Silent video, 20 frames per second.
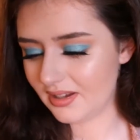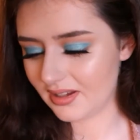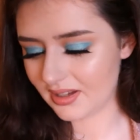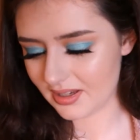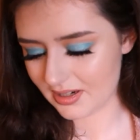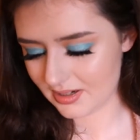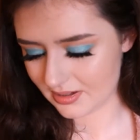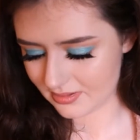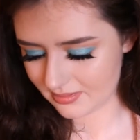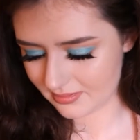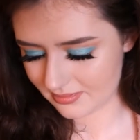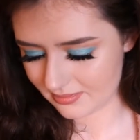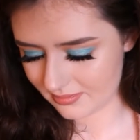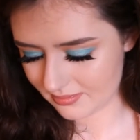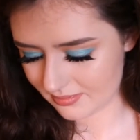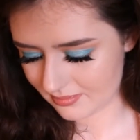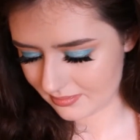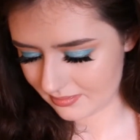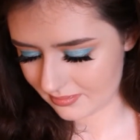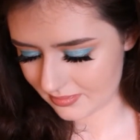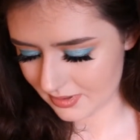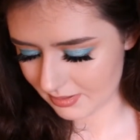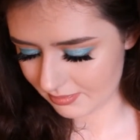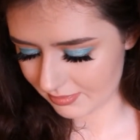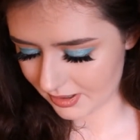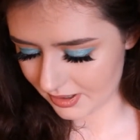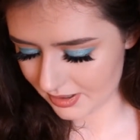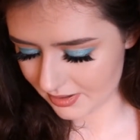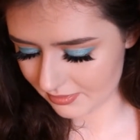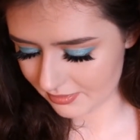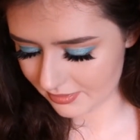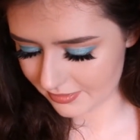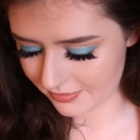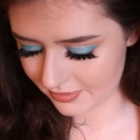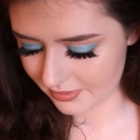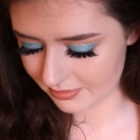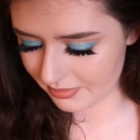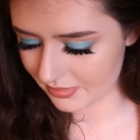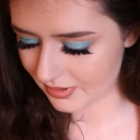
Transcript: you know, the bottom of it.